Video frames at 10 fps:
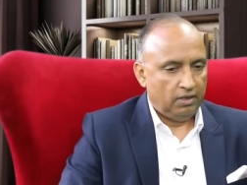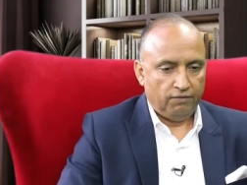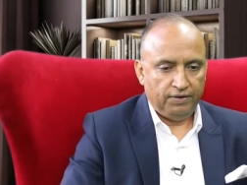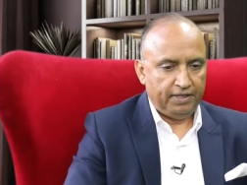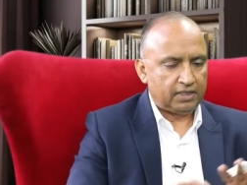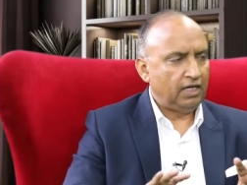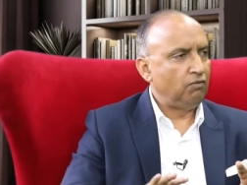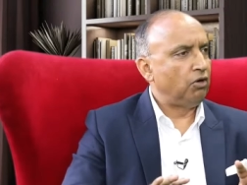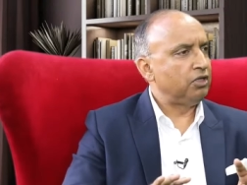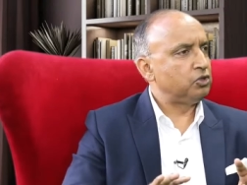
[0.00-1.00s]
We decide
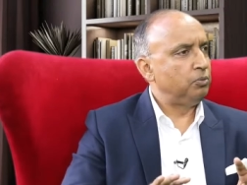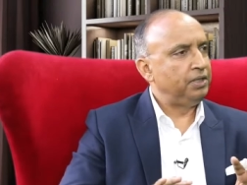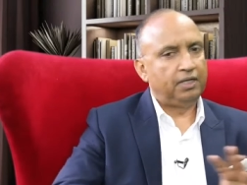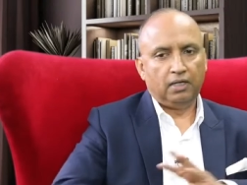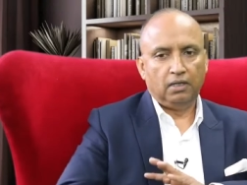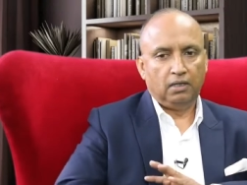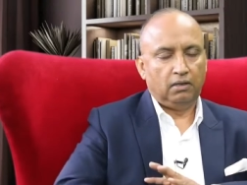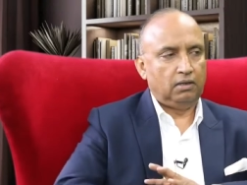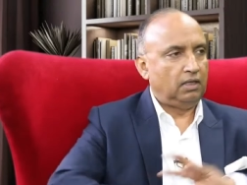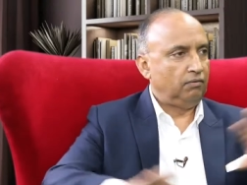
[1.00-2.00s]
what is to be done,
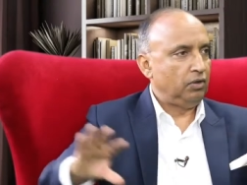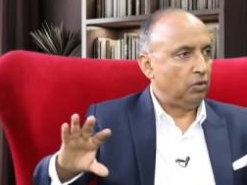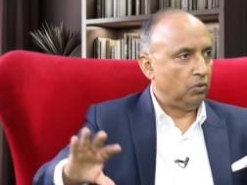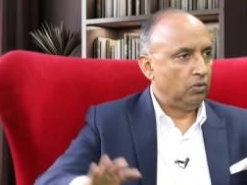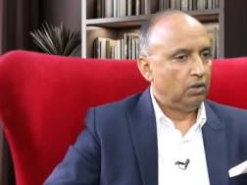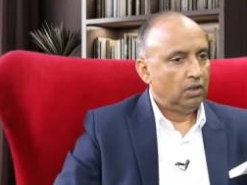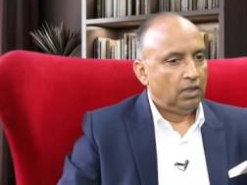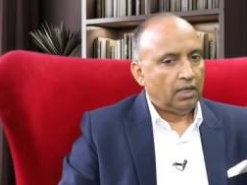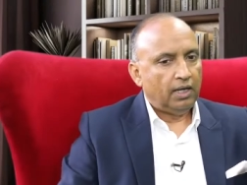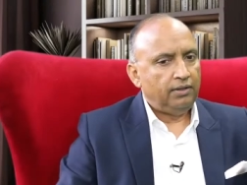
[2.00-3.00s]
then we go.
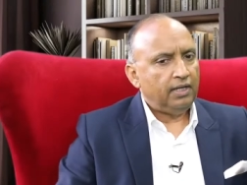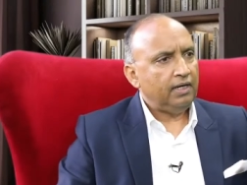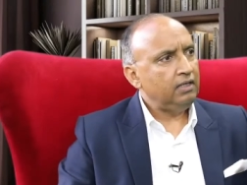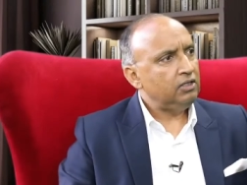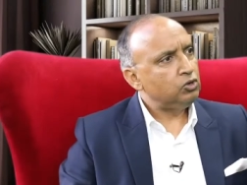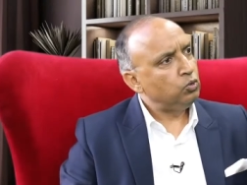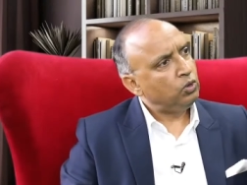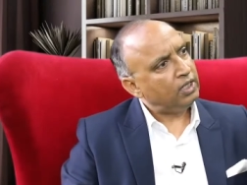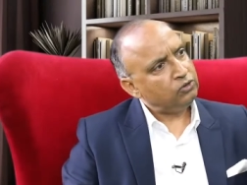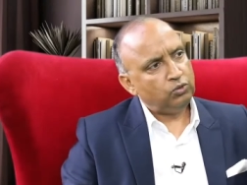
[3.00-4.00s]
And there are these two
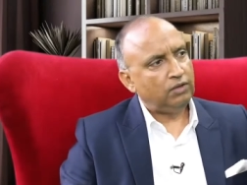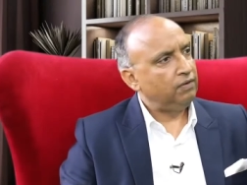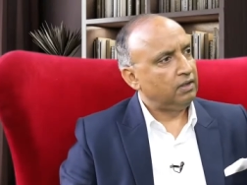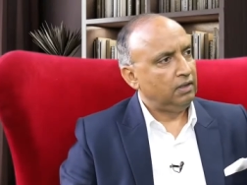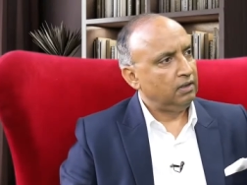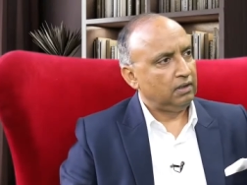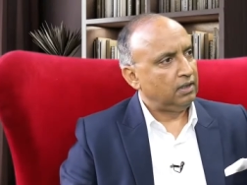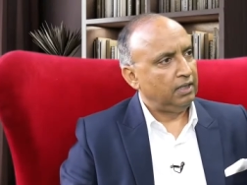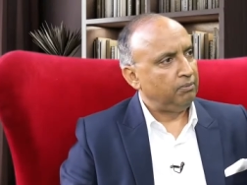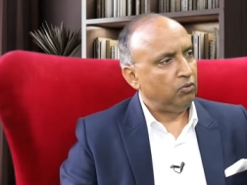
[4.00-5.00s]
guys who never
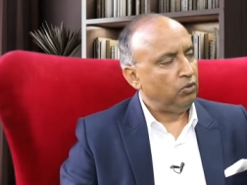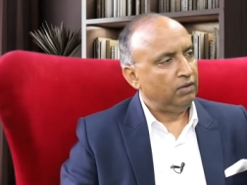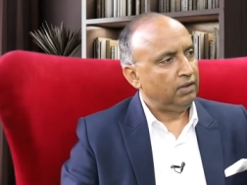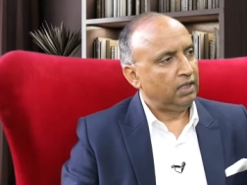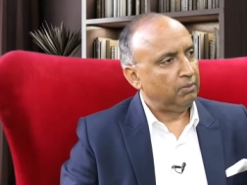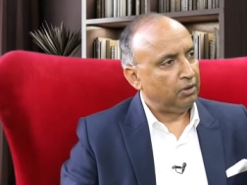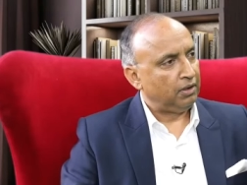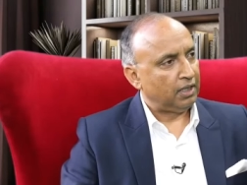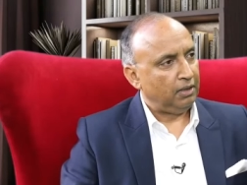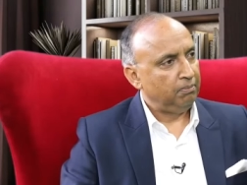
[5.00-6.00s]
came on
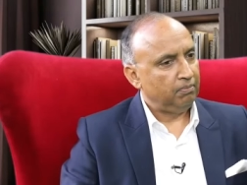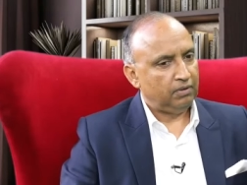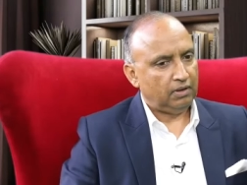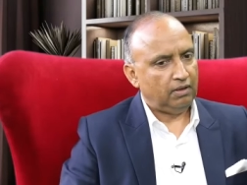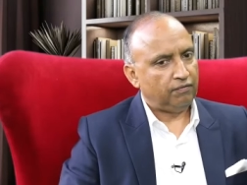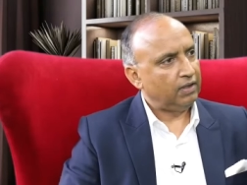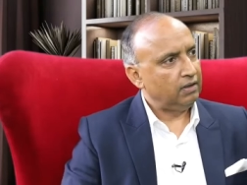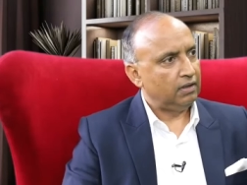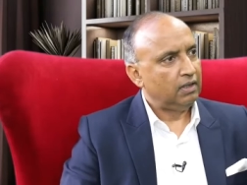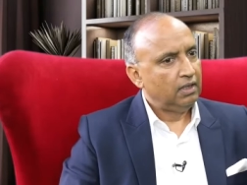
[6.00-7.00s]
time. In
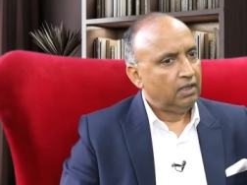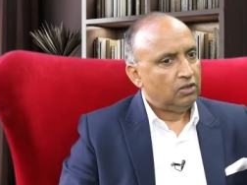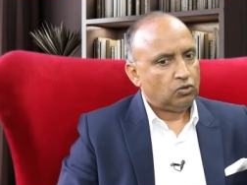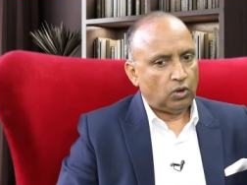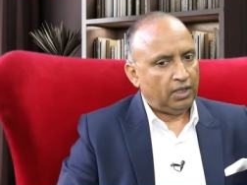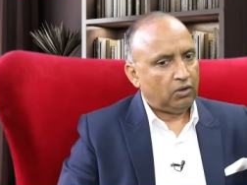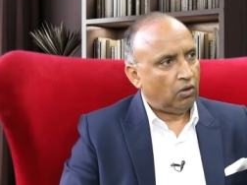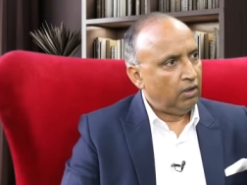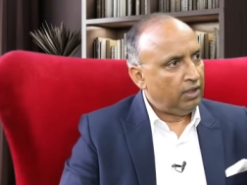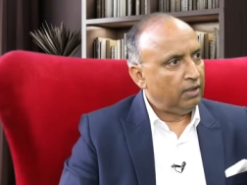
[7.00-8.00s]
fact, so I
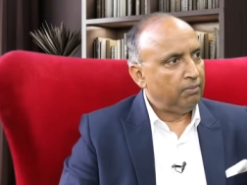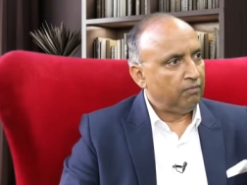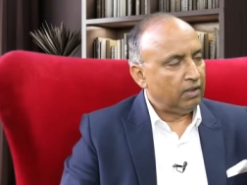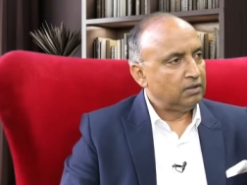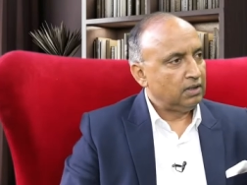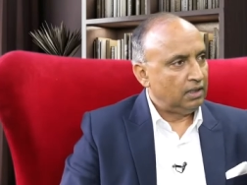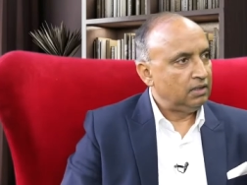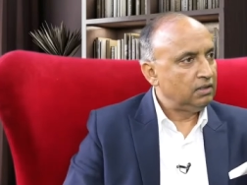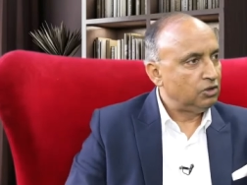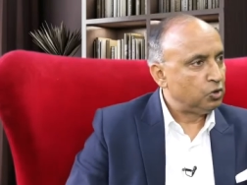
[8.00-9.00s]
called them once, and
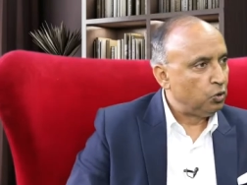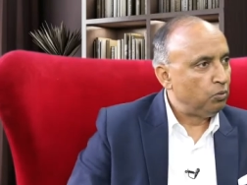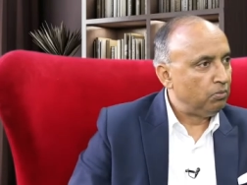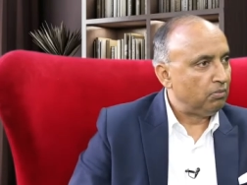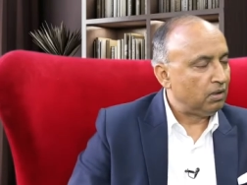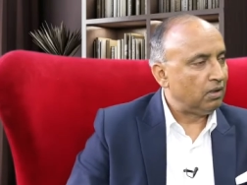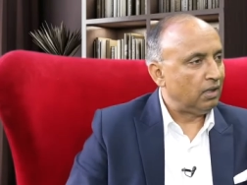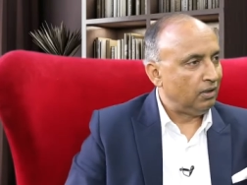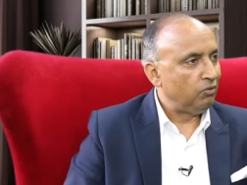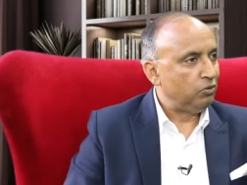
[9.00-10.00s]
this is the showroom
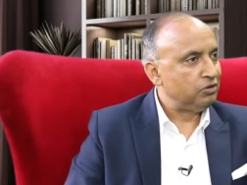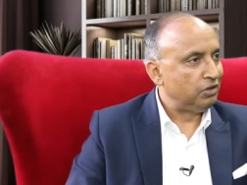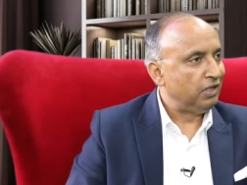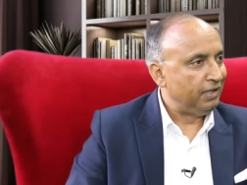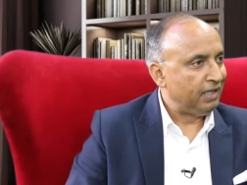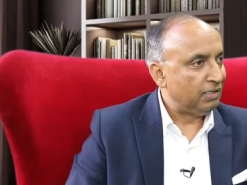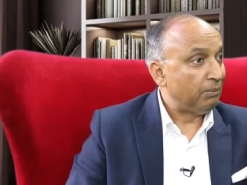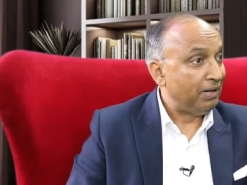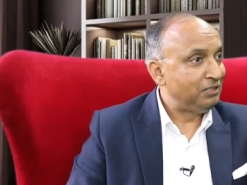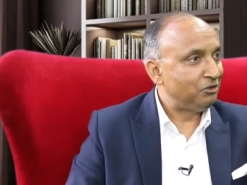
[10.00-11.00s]
guy who is relating, the
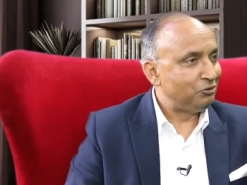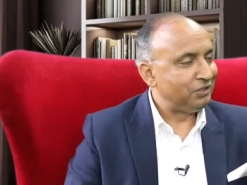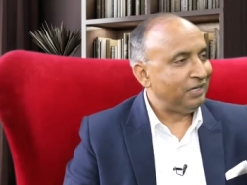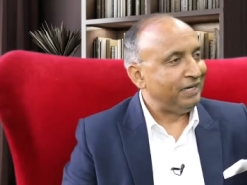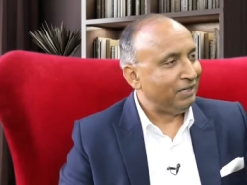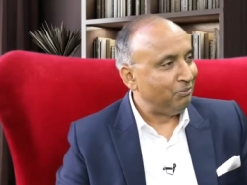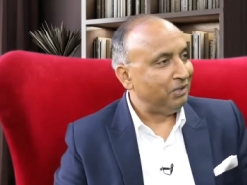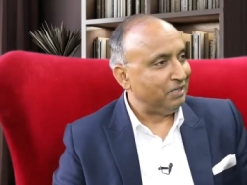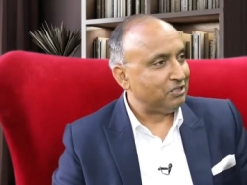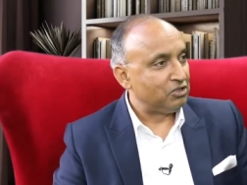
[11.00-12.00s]
manager who is relating me
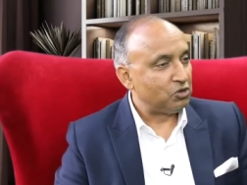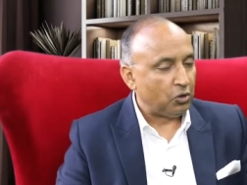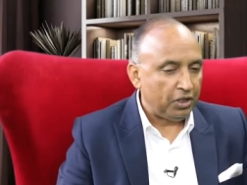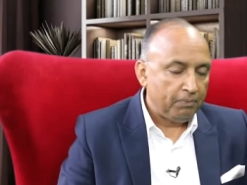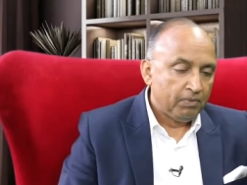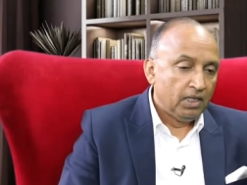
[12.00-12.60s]
this story.